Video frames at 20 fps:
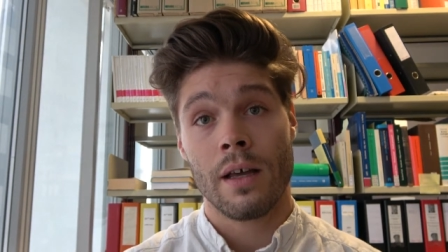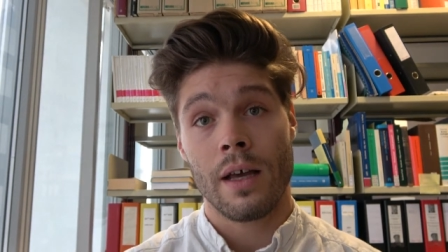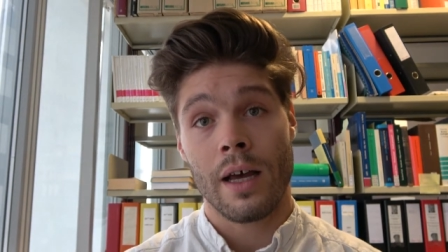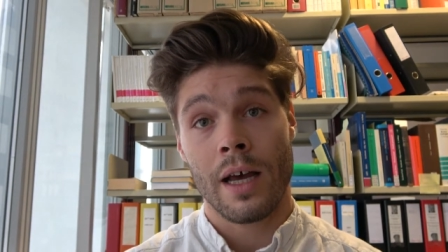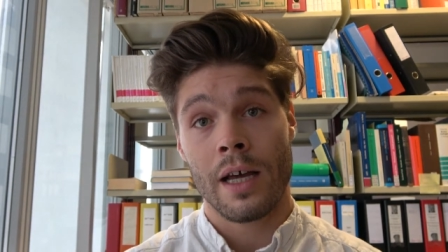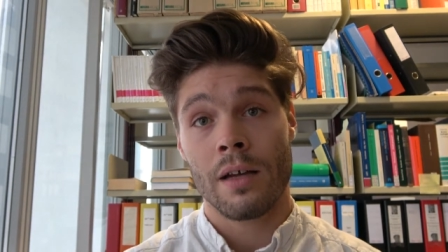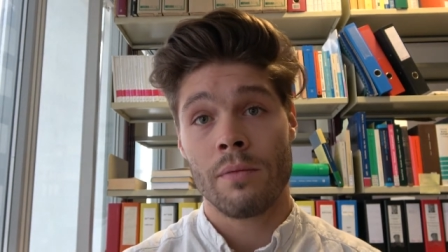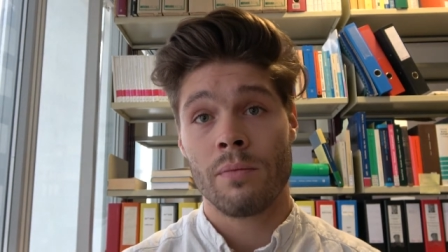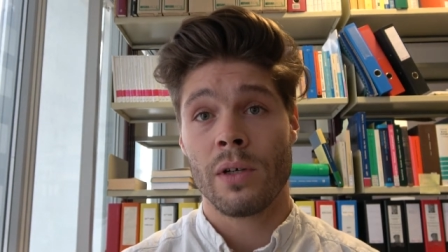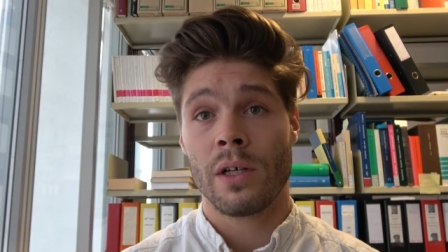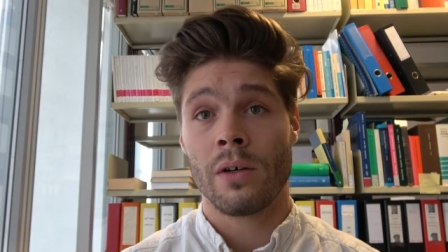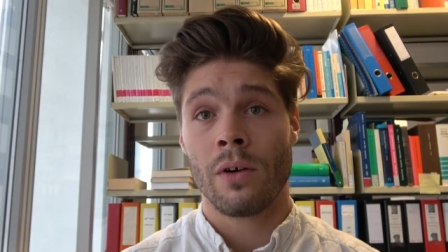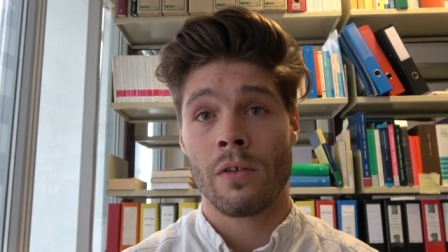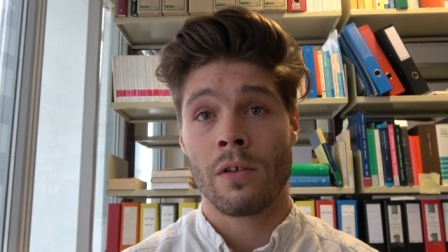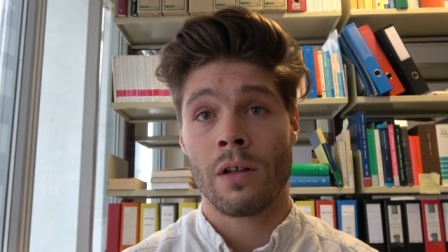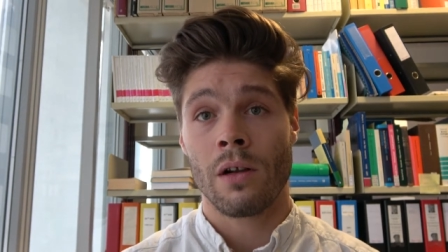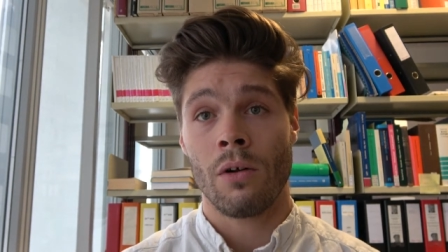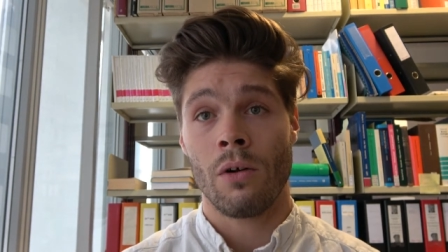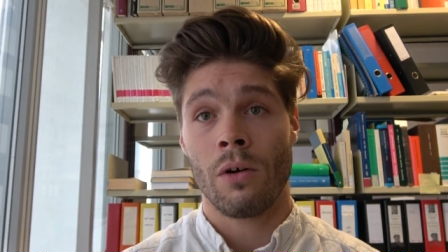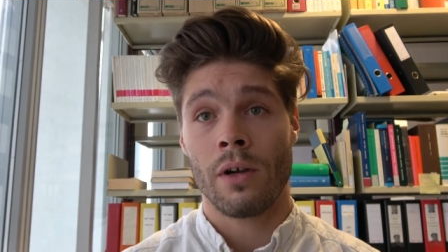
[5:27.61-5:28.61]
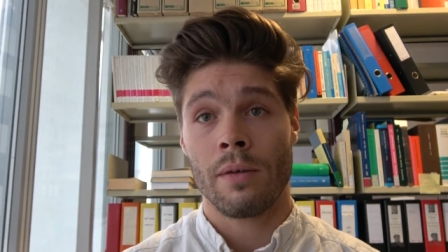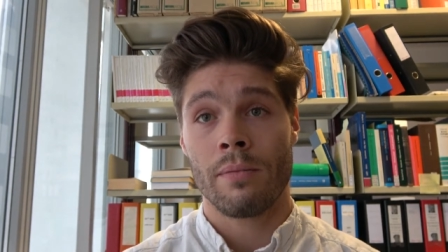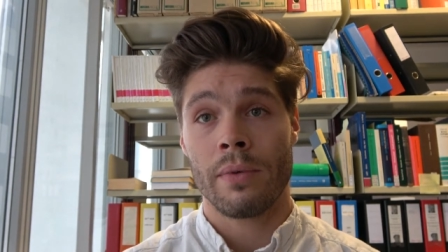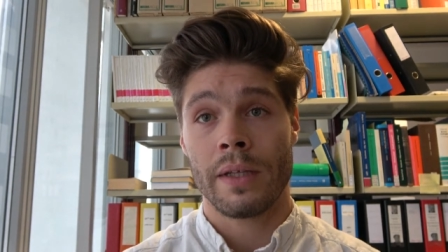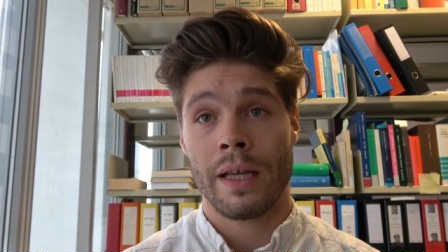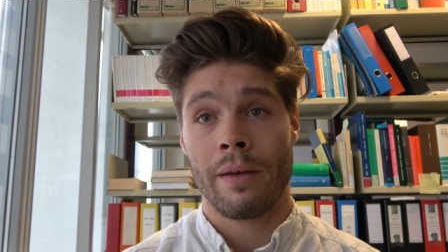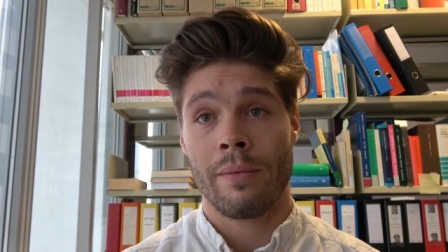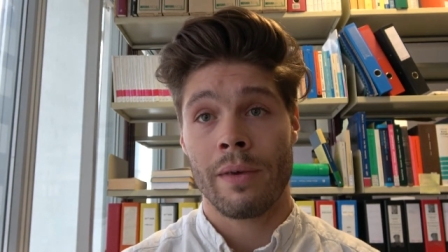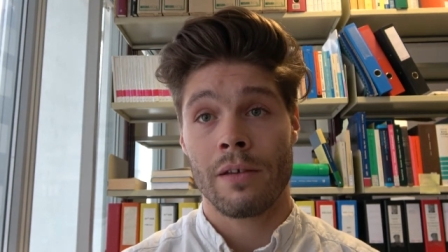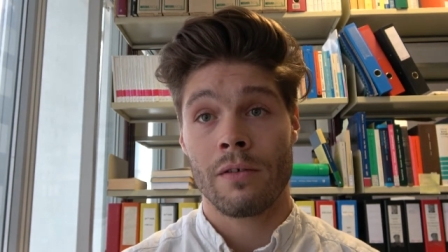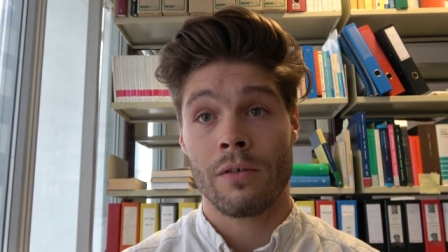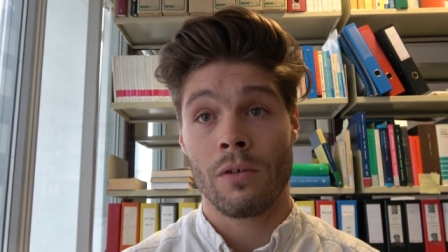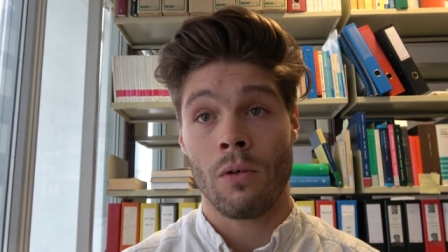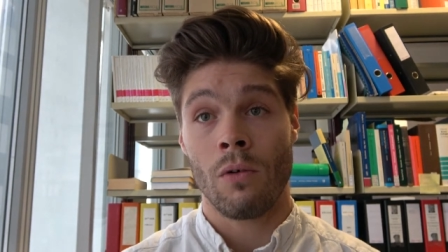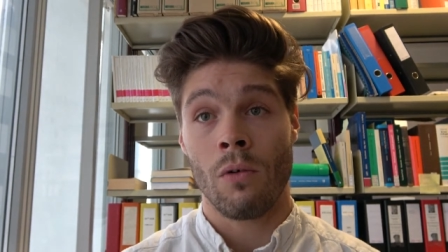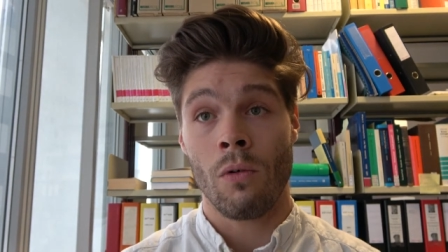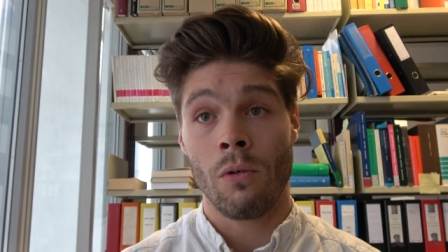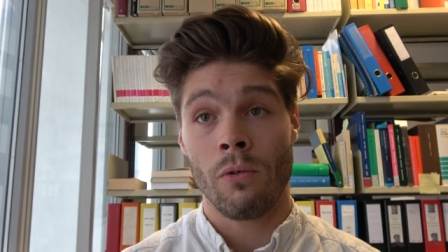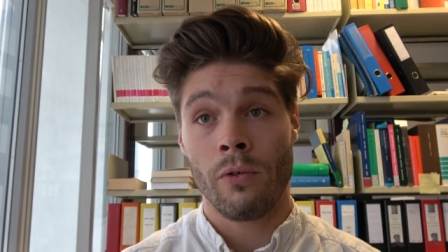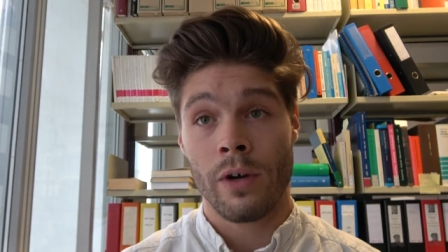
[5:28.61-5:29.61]
and because the law on epidemics
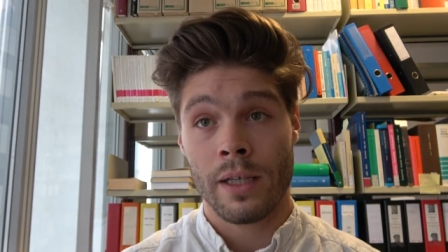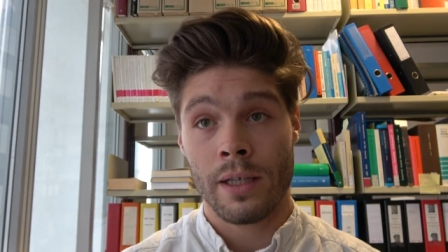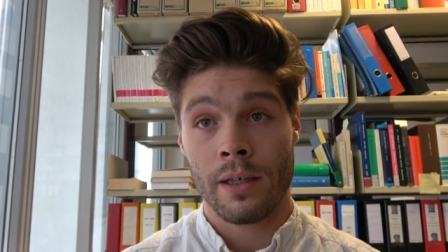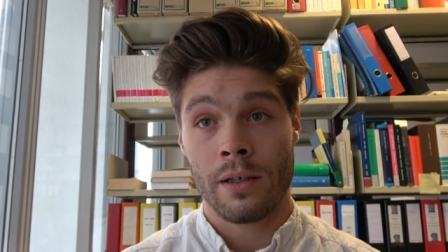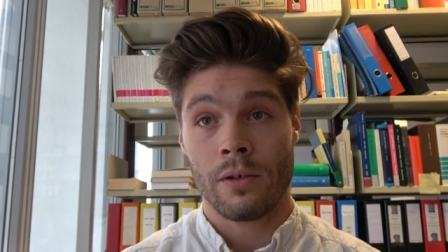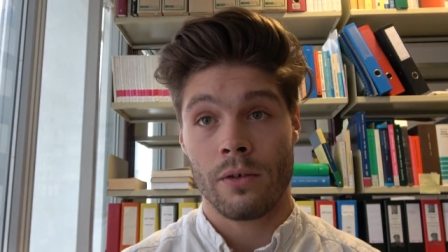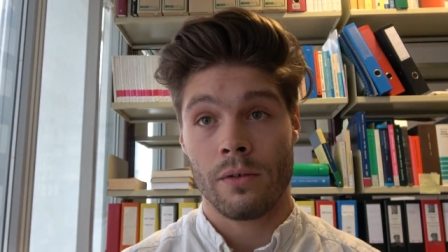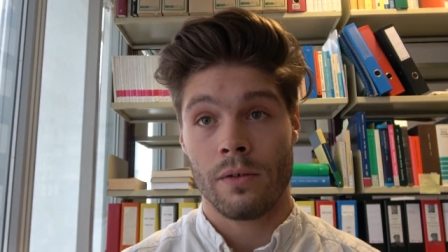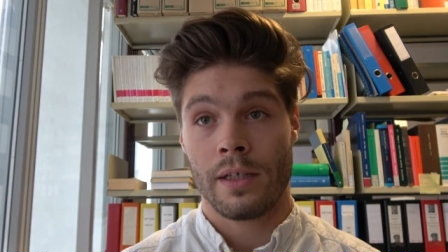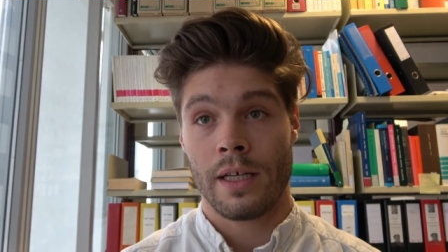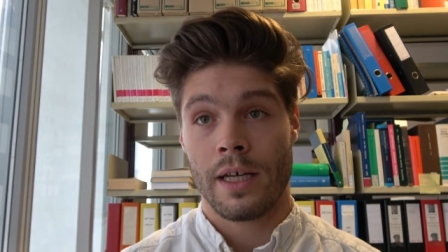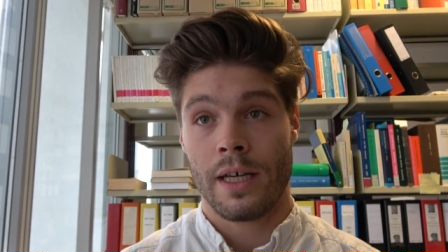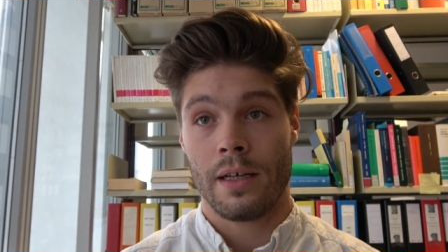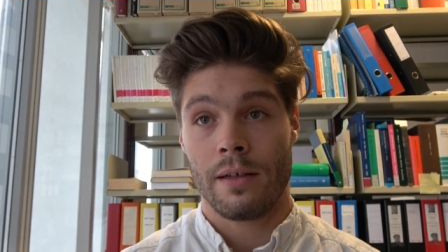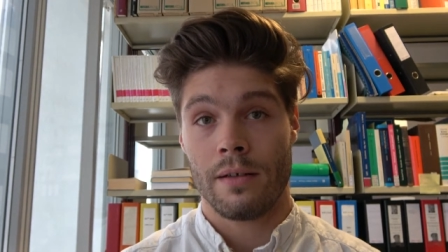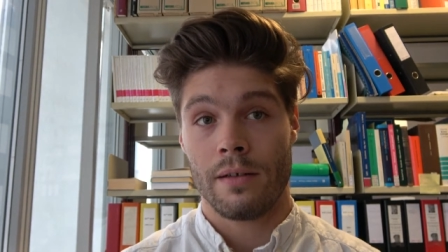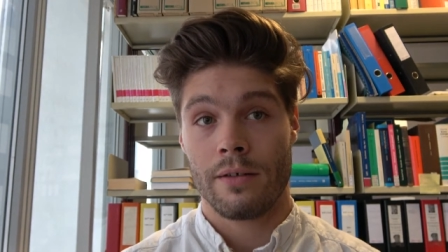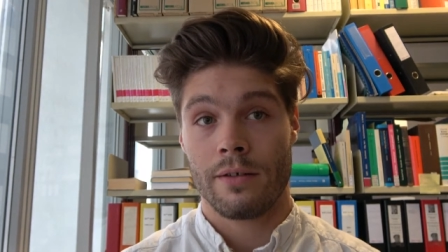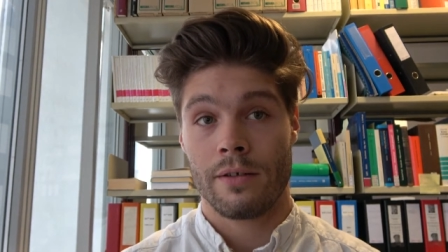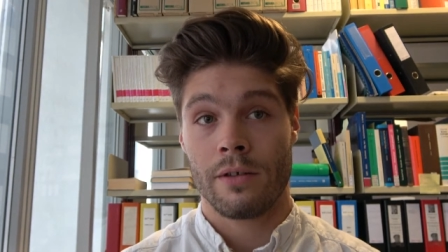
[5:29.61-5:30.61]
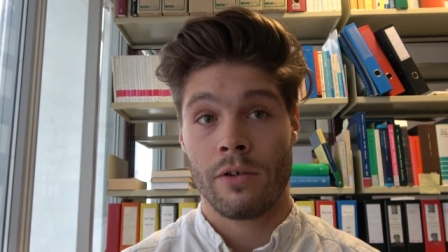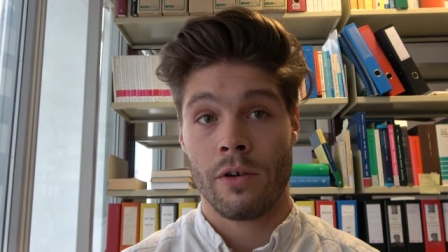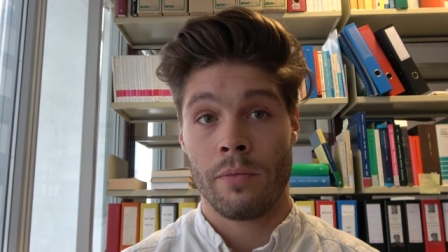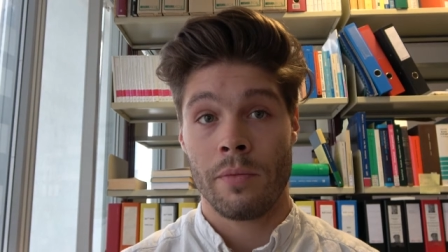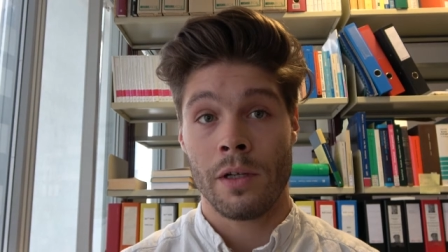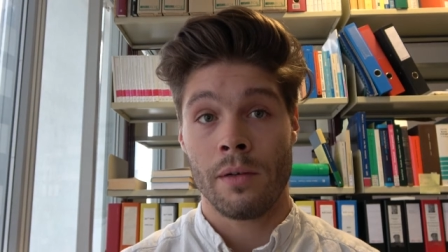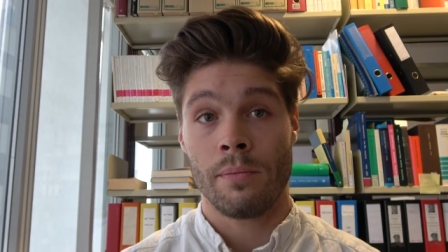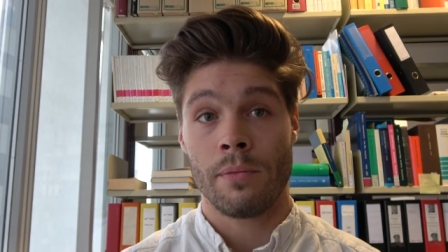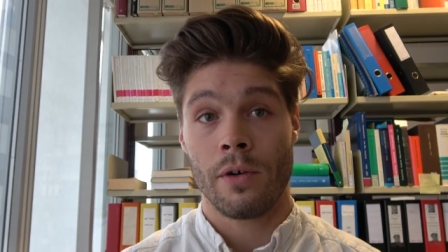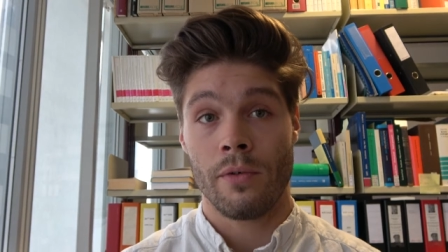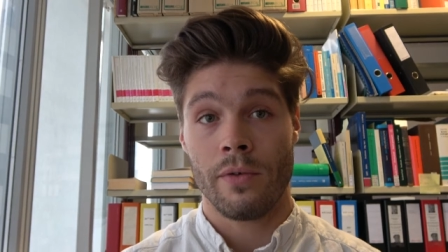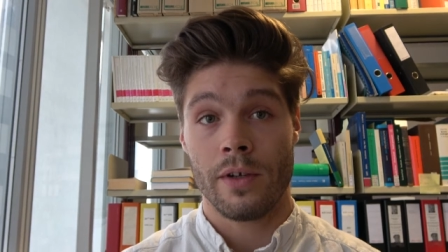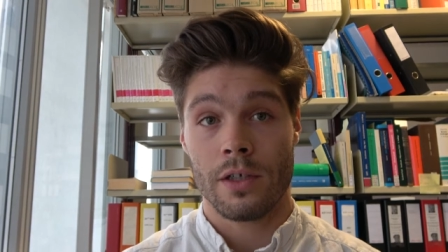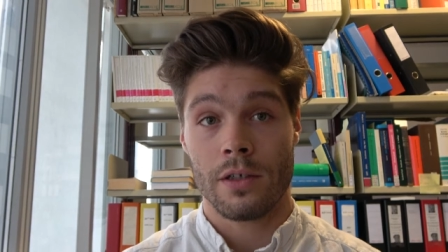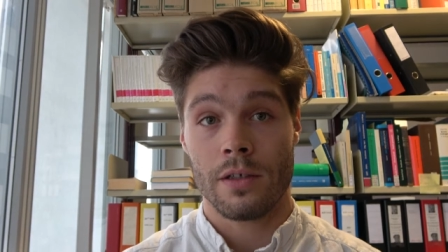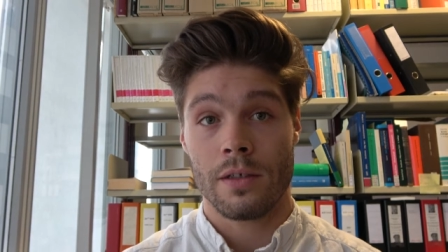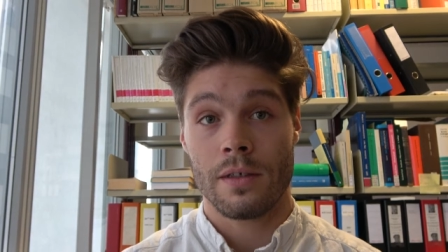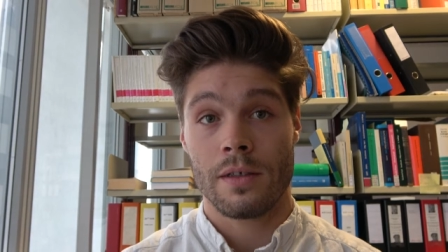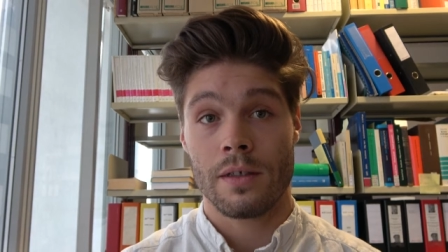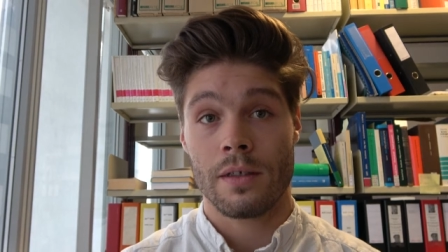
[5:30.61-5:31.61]
already contains criminal
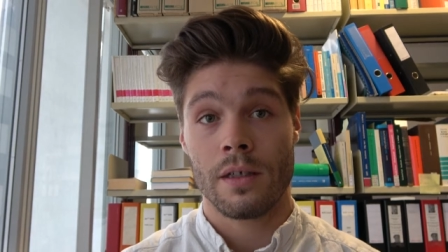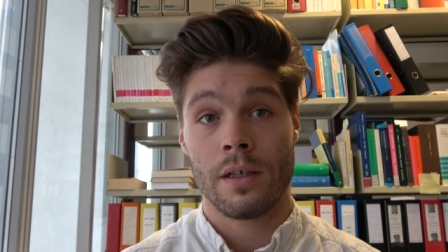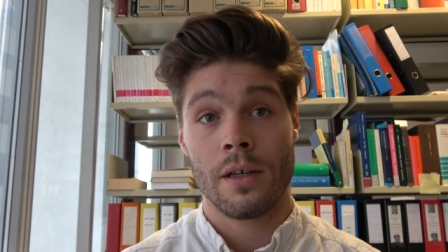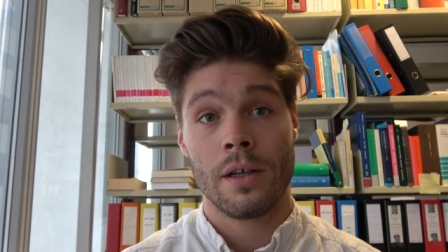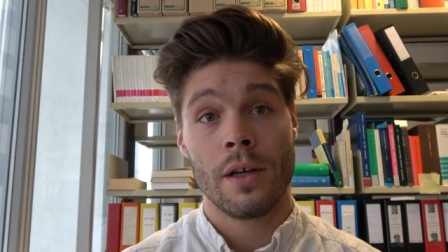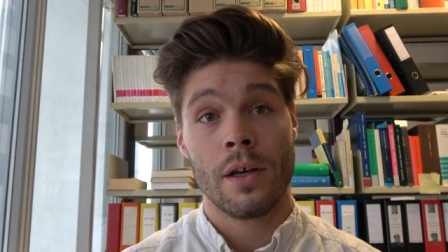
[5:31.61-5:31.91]
provisions,